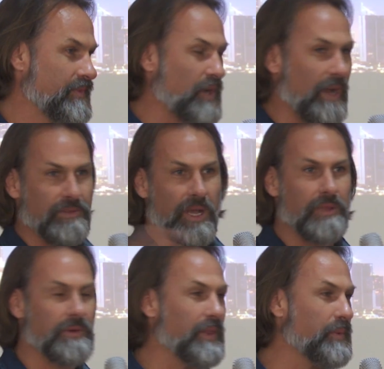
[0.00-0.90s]
Traveled
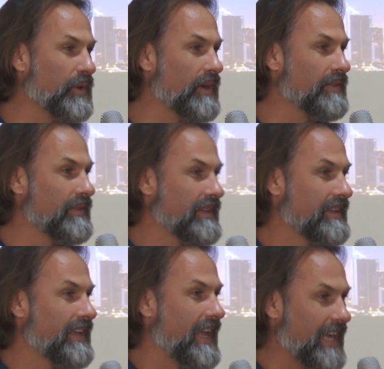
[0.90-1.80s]
all around the world
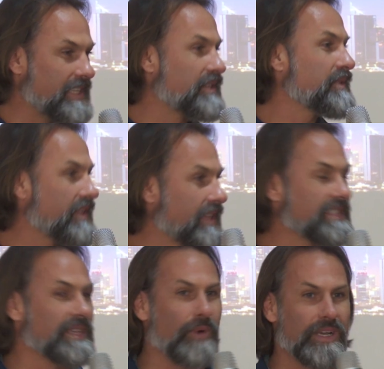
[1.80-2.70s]
and got to do the
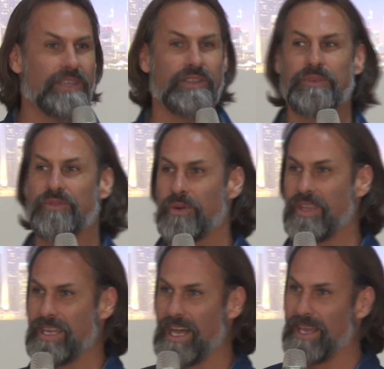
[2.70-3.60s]
things they wanted to do before
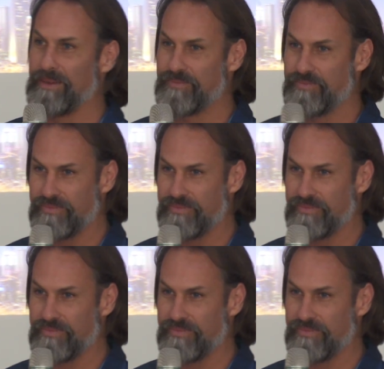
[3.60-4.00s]
they died.